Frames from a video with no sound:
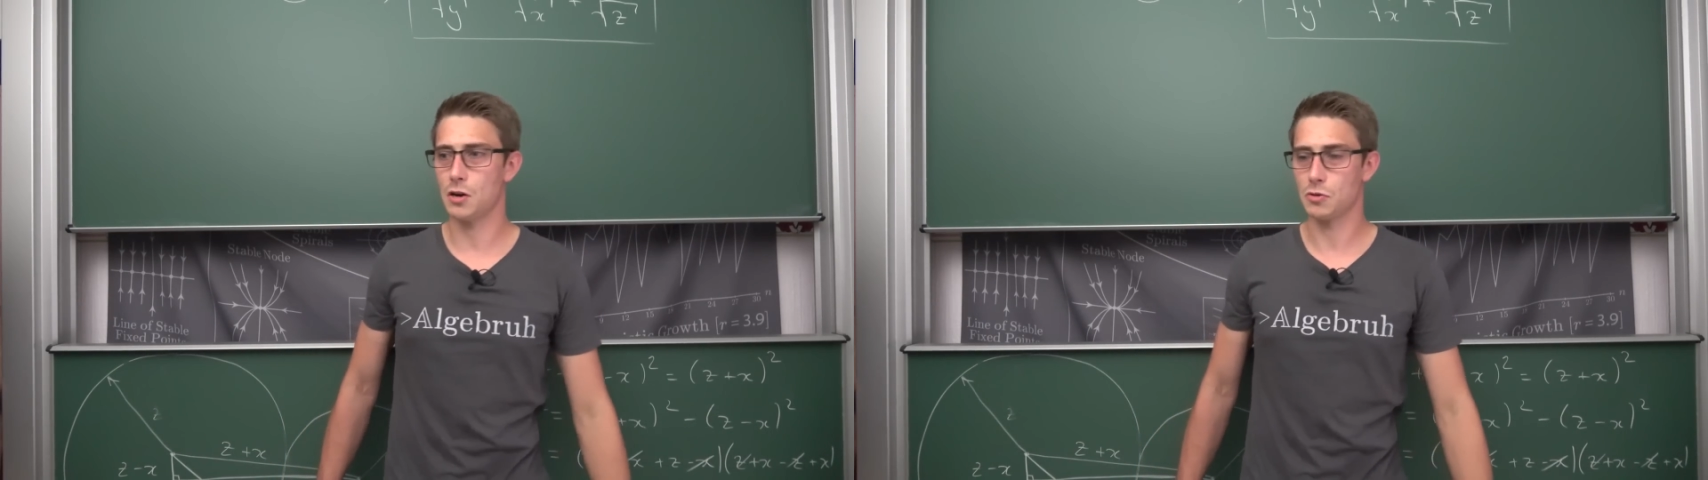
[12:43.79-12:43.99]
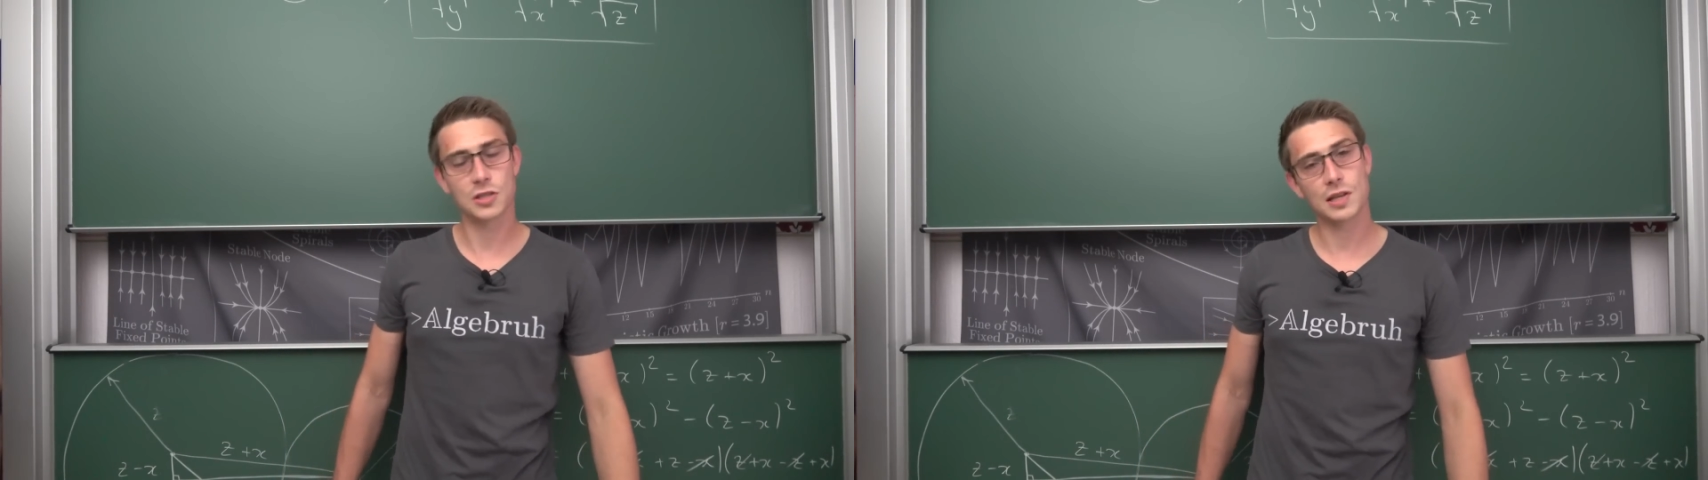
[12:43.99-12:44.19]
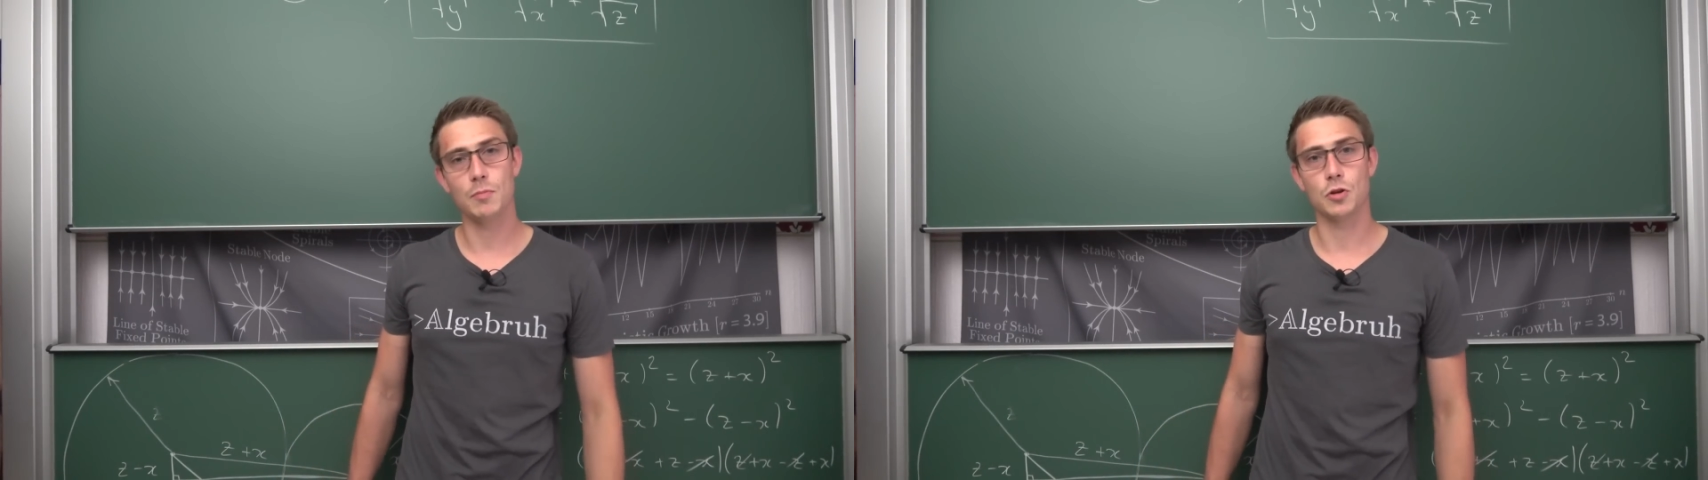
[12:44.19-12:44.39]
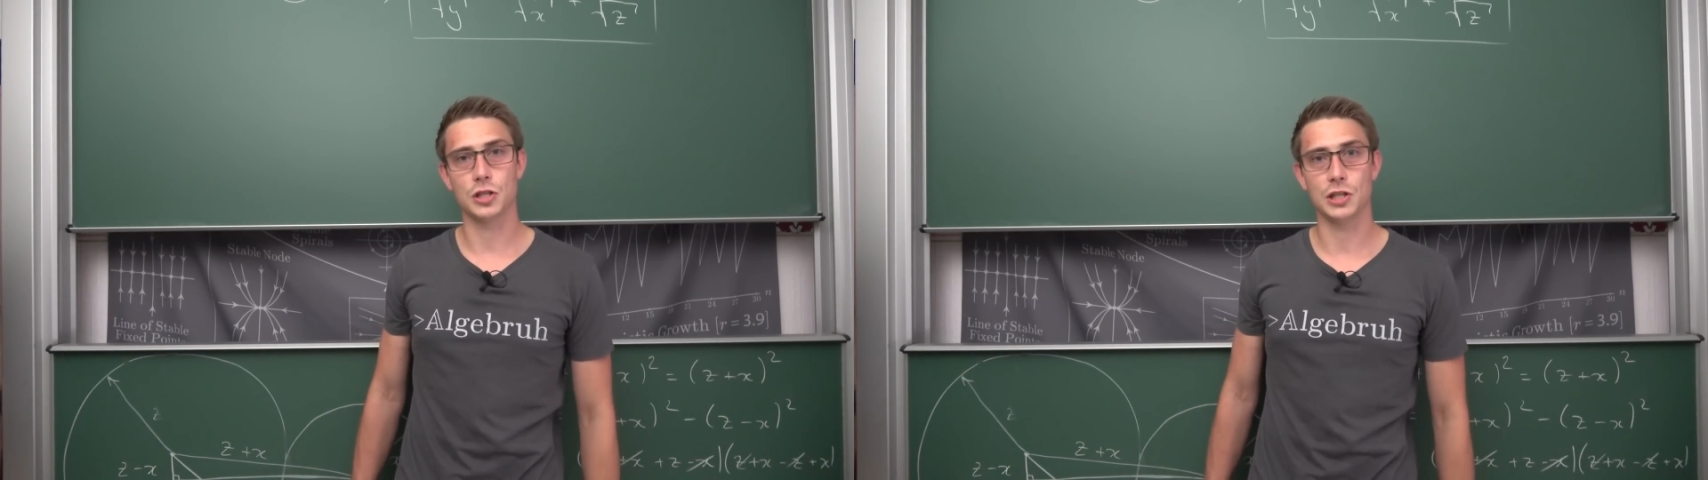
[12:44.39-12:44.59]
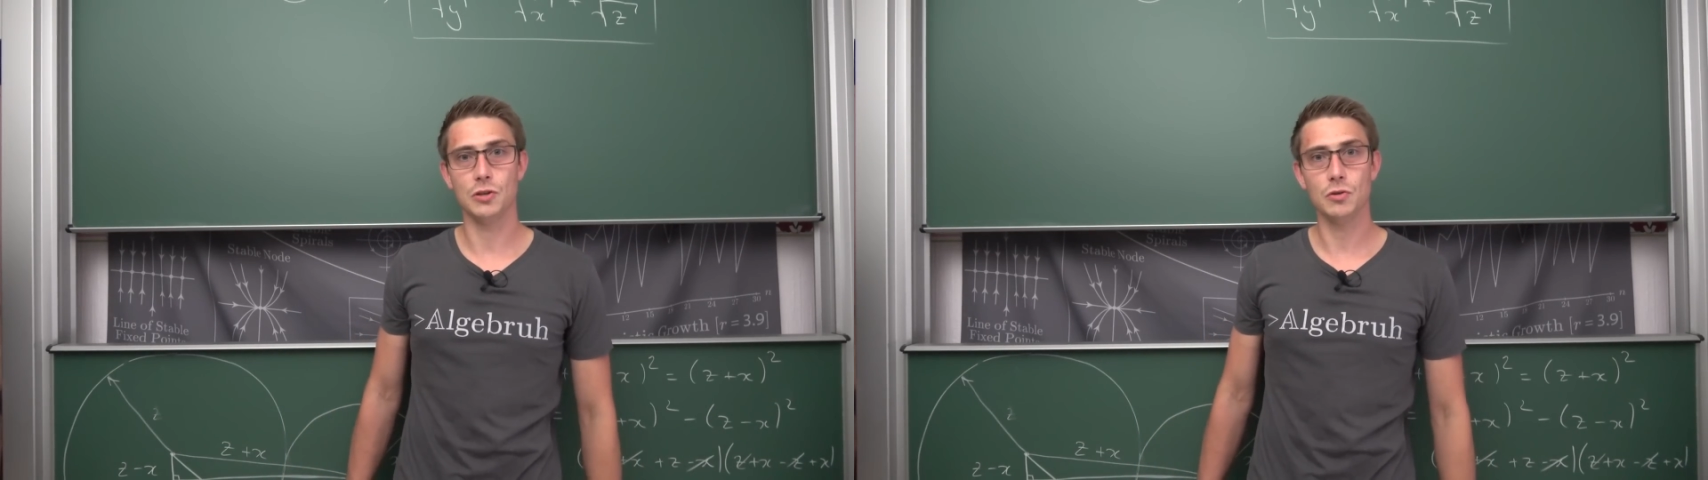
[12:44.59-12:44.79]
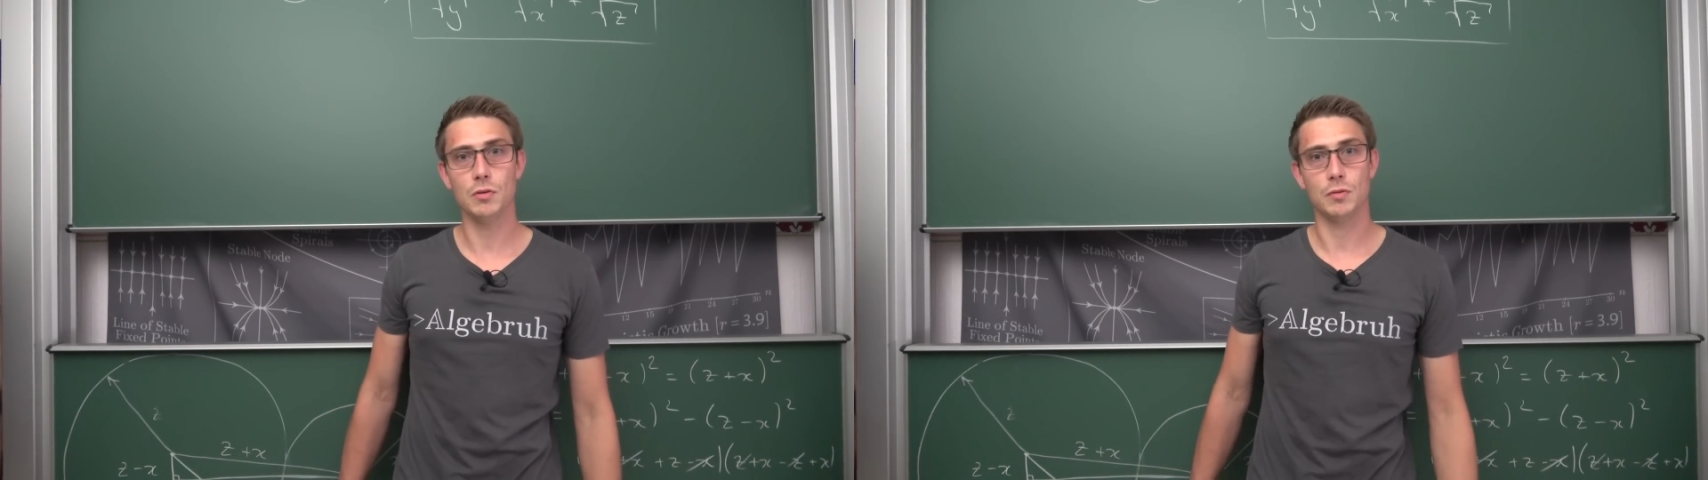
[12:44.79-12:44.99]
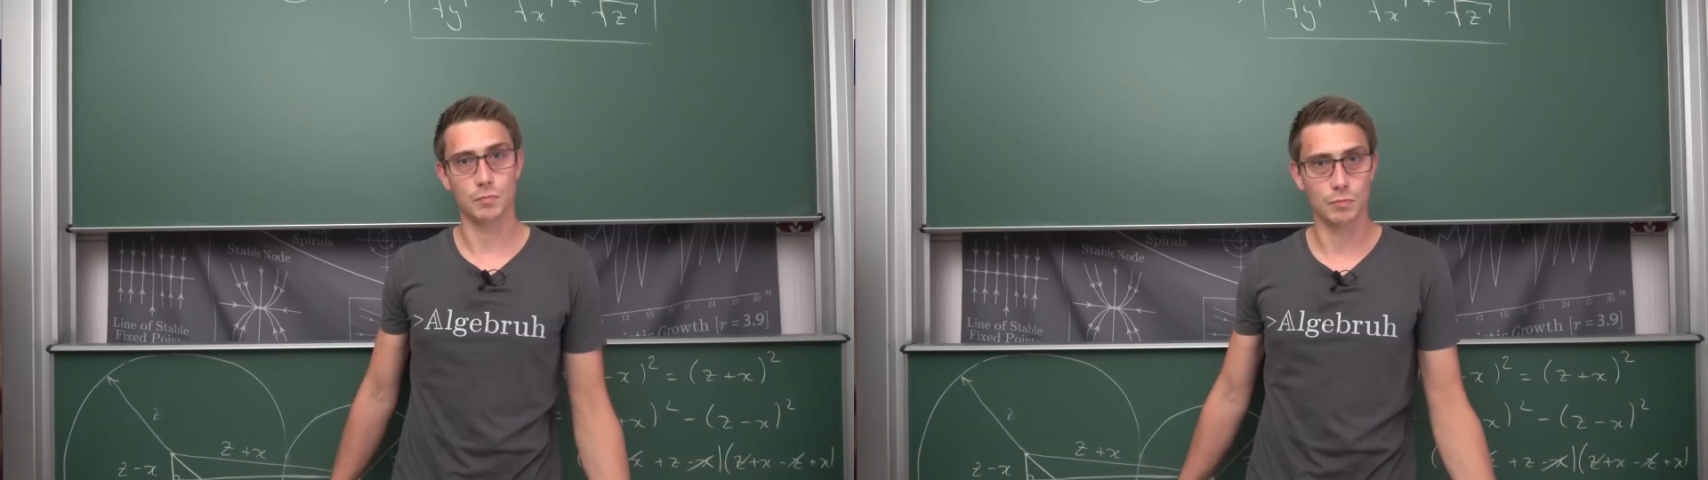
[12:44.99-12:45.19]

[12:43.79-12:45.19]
out StemBridge.eu,